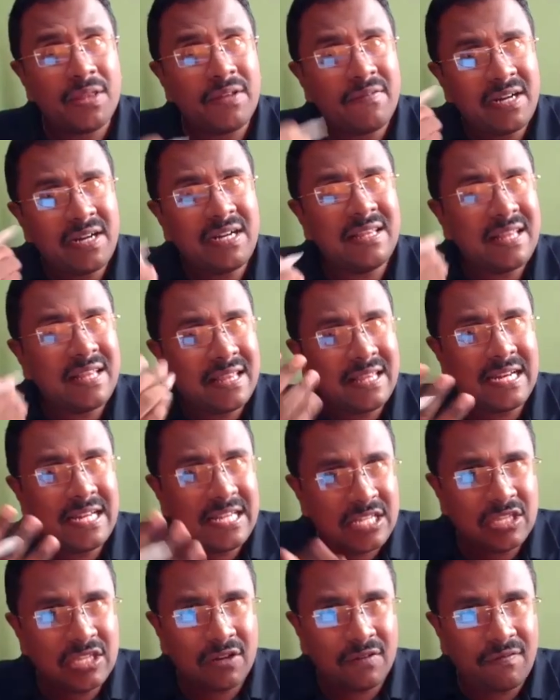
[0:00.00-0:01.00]
prevent the
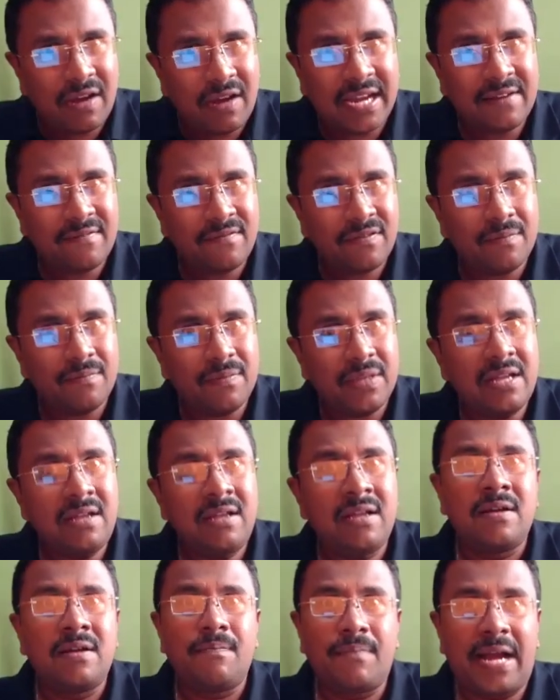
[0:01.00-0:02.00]
release of iron from
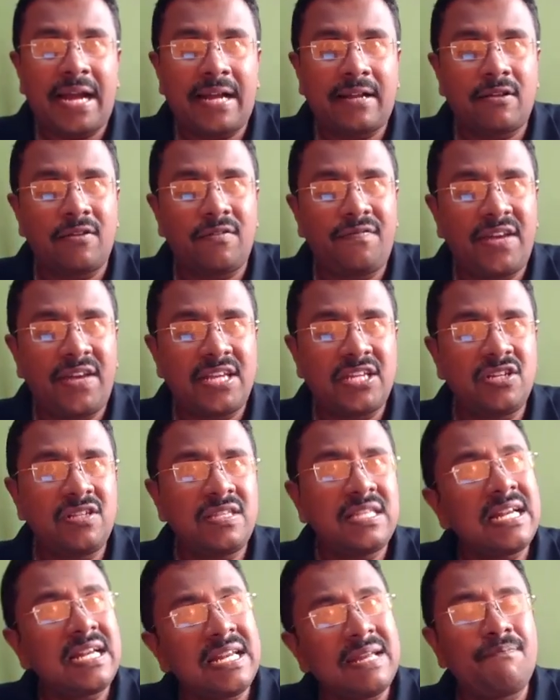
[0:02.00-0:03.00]
the
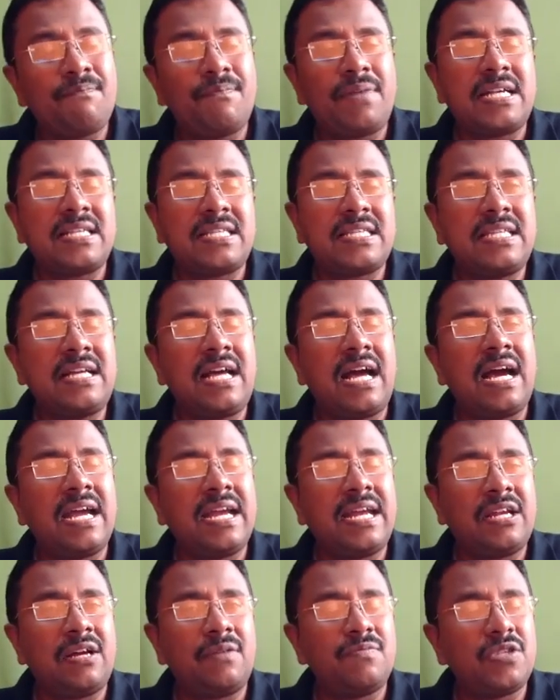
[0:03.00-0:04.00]
macrophages and impairs the
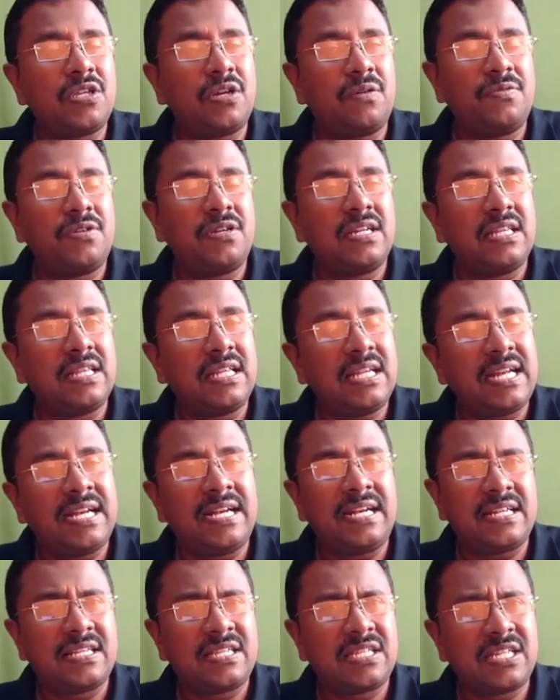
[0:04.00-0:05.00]
iron absorption in the
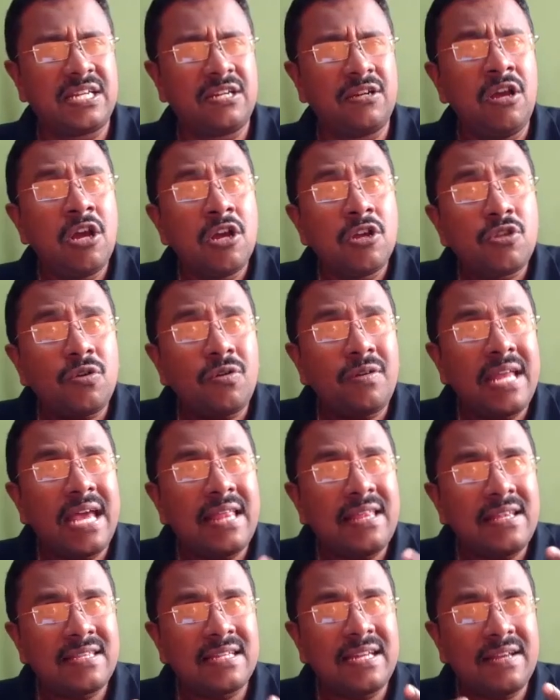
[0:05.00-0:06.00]
intestine. So
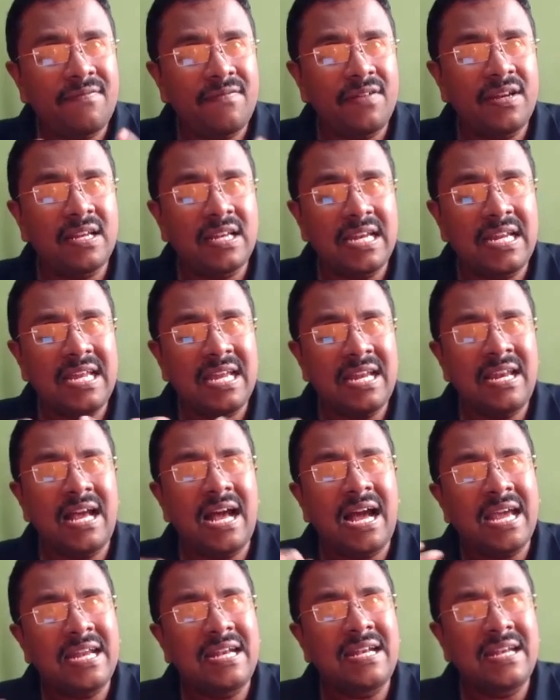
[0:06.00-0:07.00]
there is definitely an
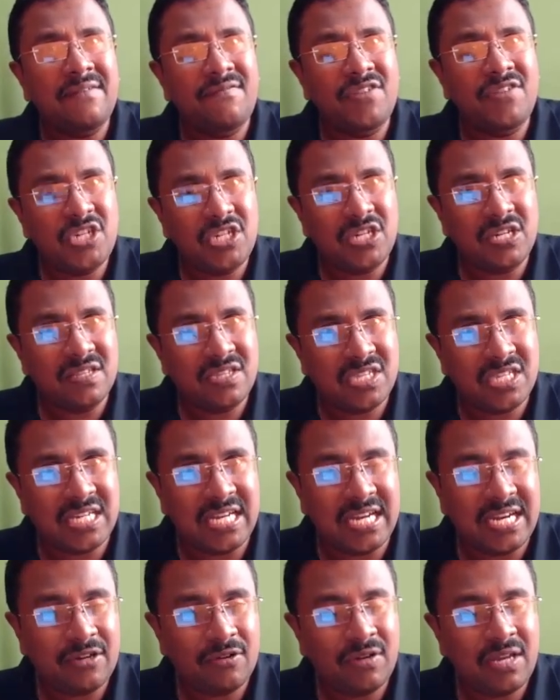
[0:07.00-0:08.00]
iron deficient
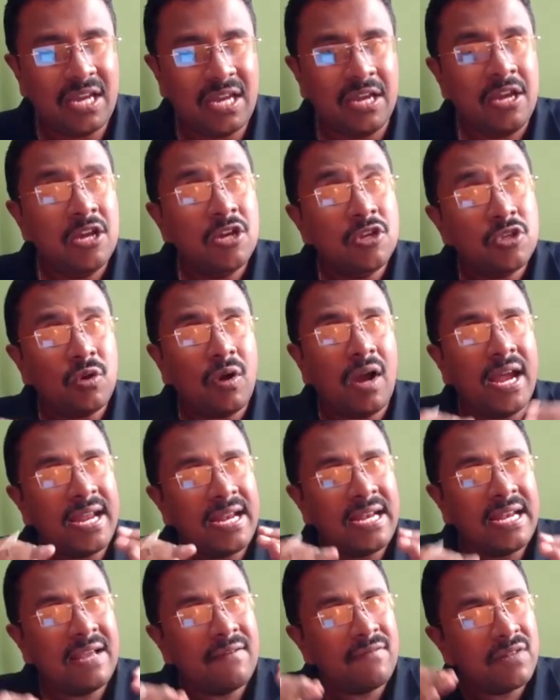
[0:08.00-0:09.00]
state. Okay, so
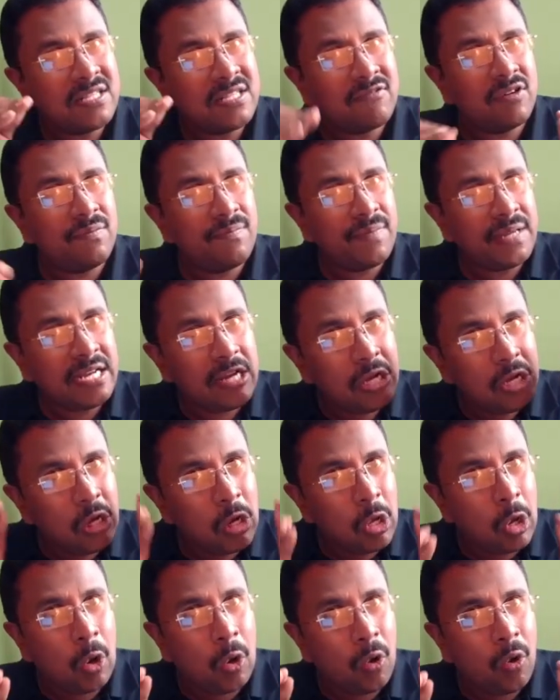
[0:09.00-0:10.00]
iron levels will be
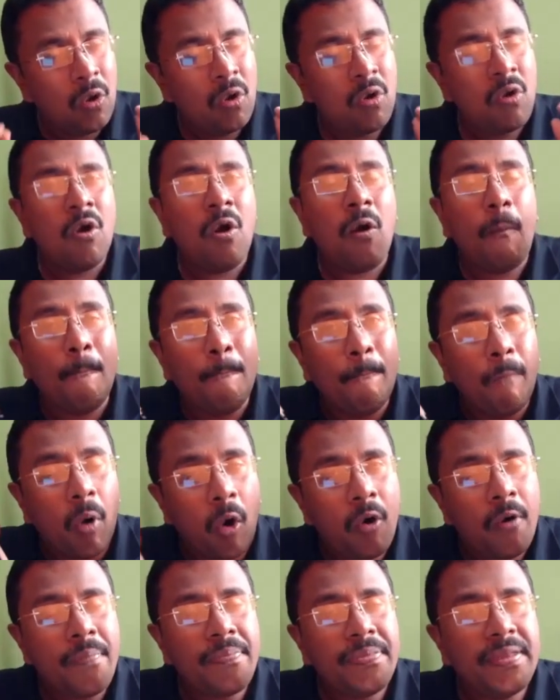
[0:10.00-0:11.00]
low
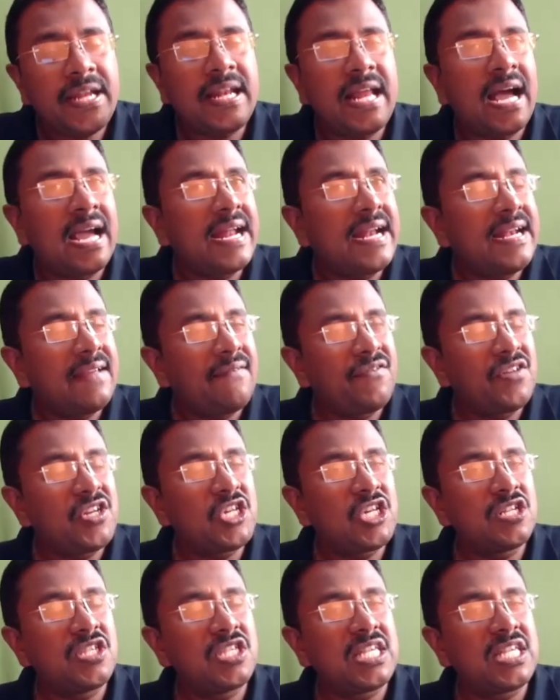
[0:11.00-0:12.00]
both in iron
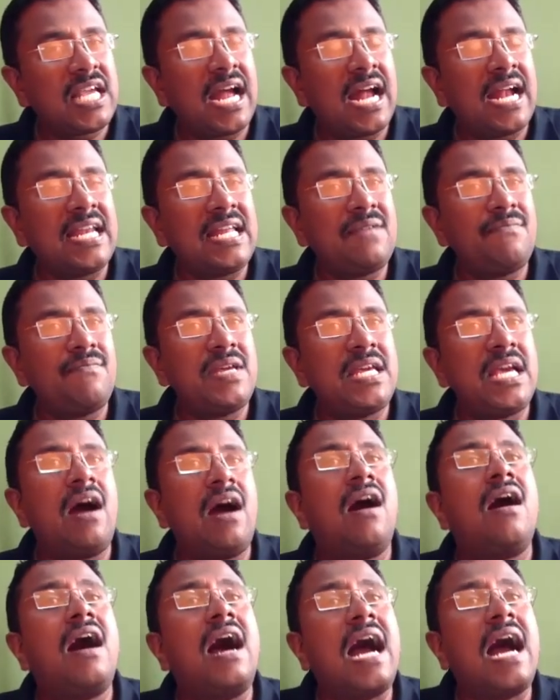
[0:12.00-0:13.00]
deficiency
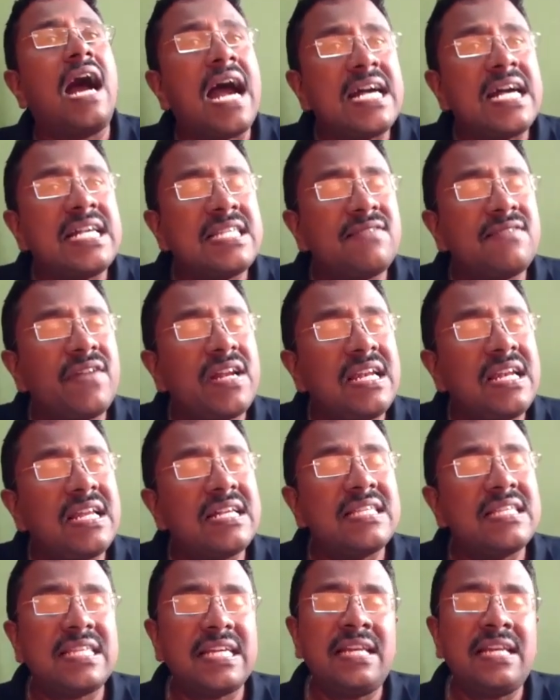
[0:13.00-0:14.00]
anemia as well
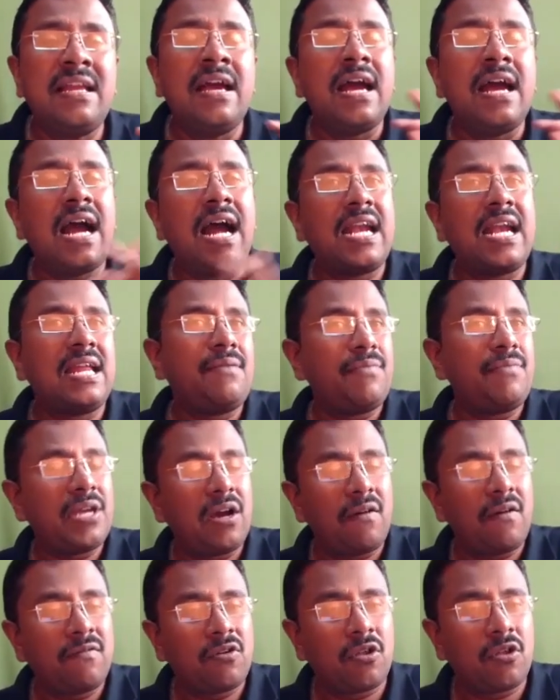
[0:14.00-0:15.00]
as in
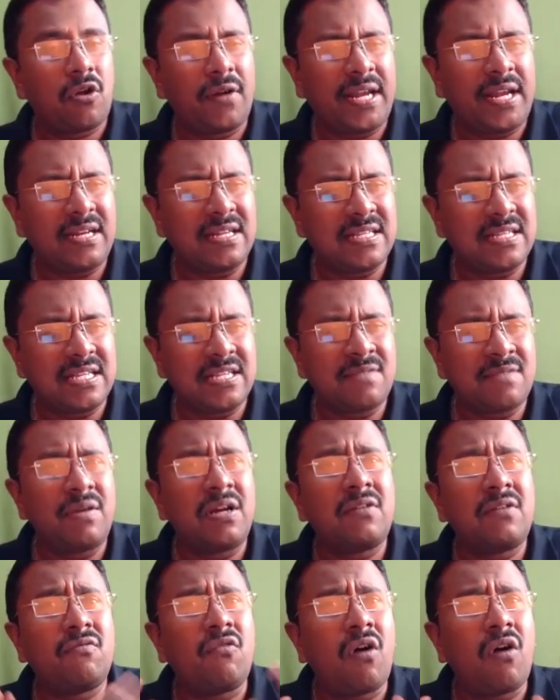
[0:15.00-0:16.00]
anemia of chronic disease.
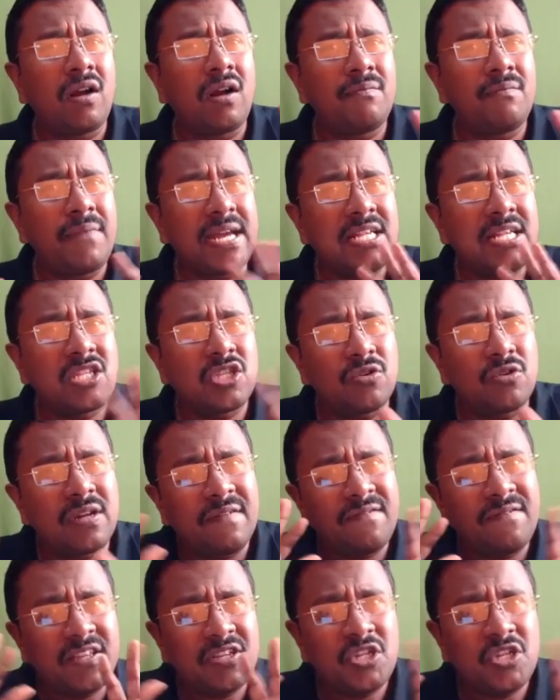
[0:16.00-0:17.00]
But what makes to
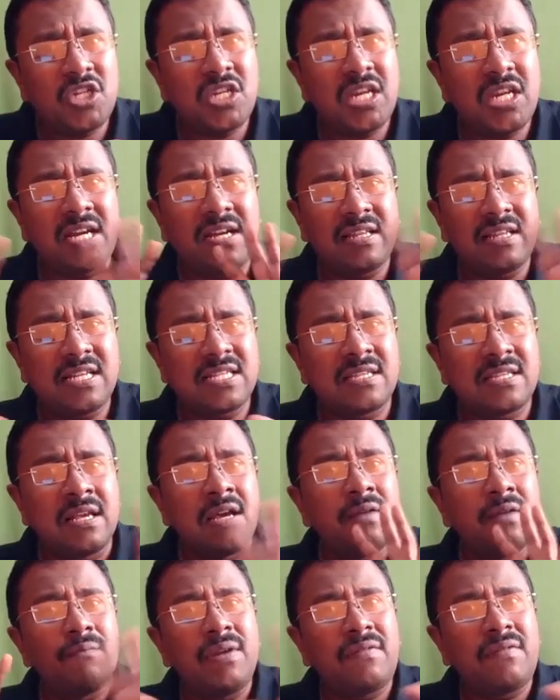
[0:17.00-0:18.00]
differentiate
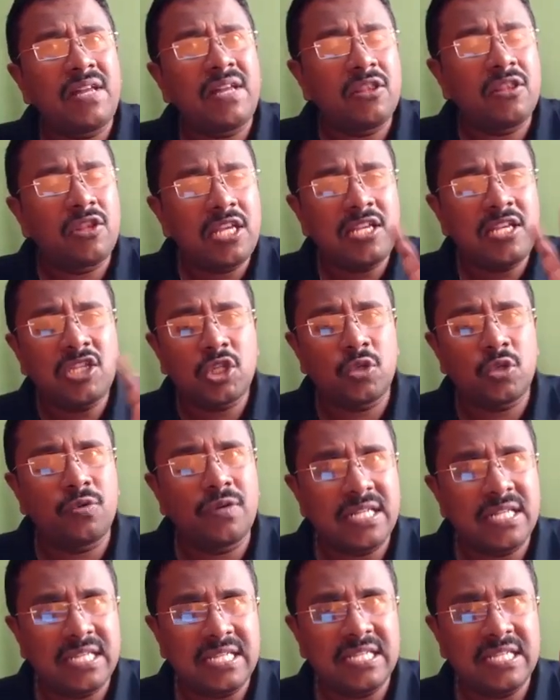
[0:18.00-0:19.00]
this between these two
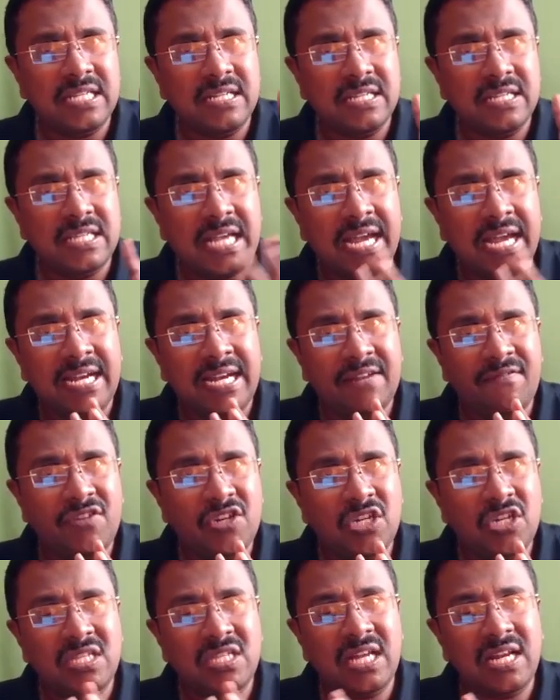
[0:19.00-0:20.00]
diseases, iron
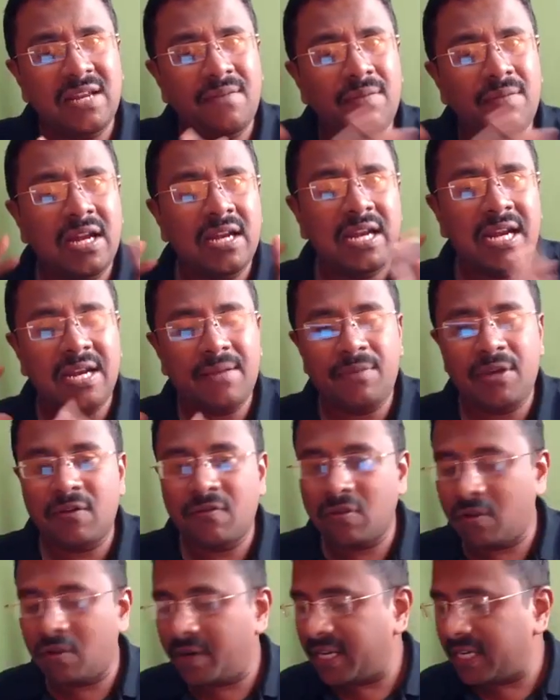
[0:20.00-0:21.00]
deficiency anemia and anemia
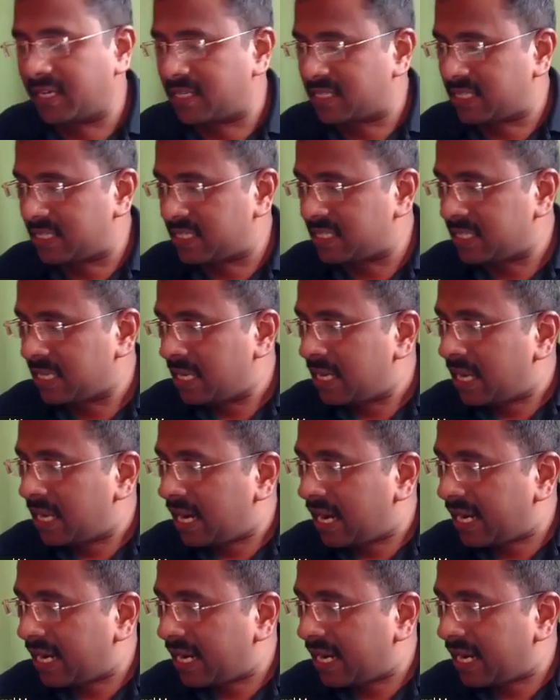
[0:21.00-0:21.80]
of chronic disease?